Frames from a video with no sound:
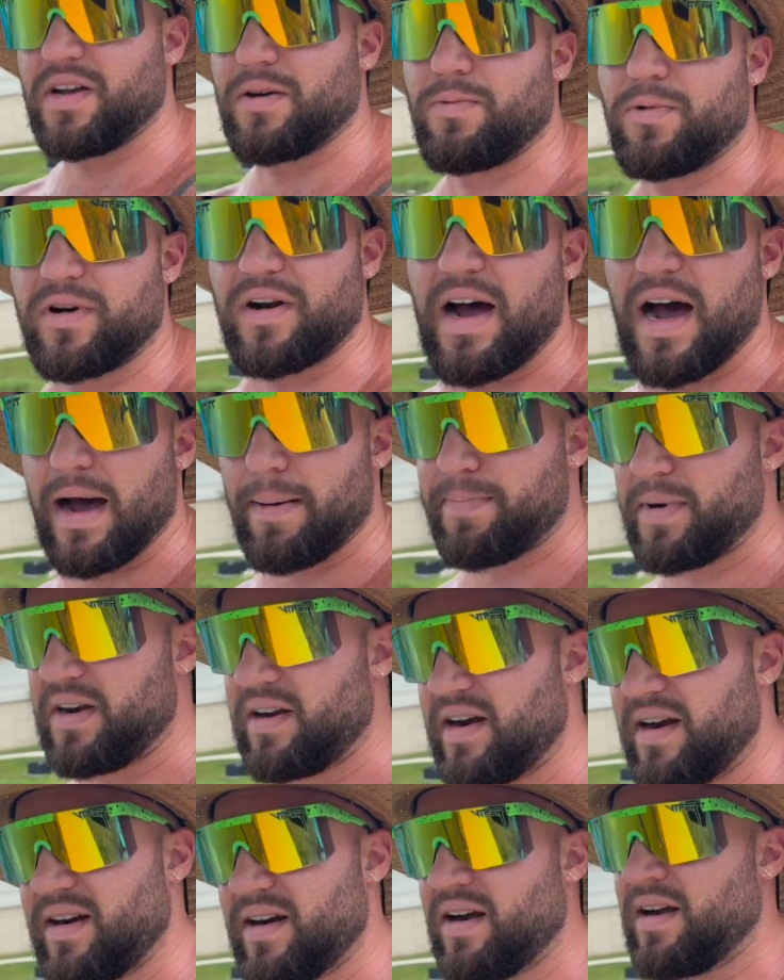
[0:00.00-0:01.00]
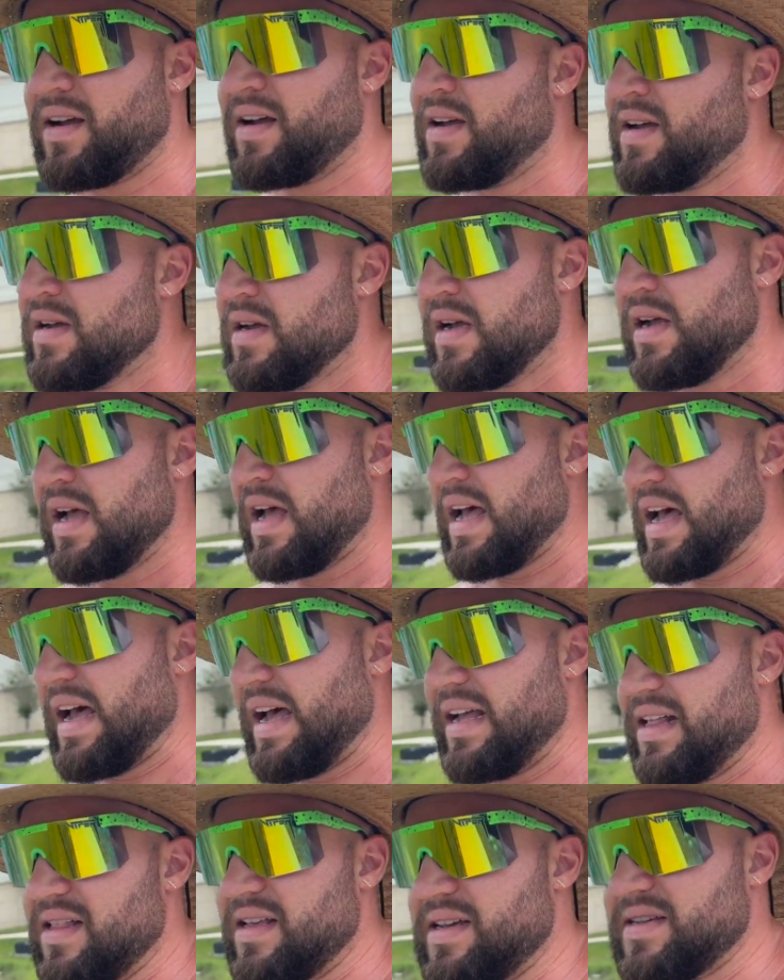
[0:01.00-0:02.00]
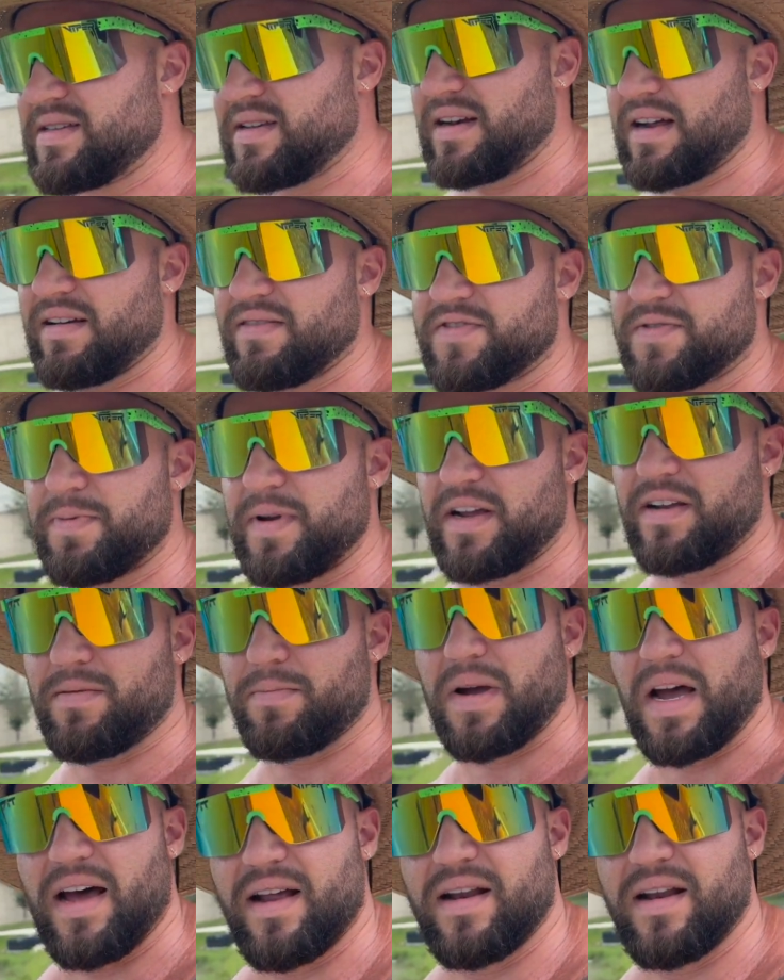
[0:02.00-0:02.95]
want to hop in there. Hey, listen, I've spent about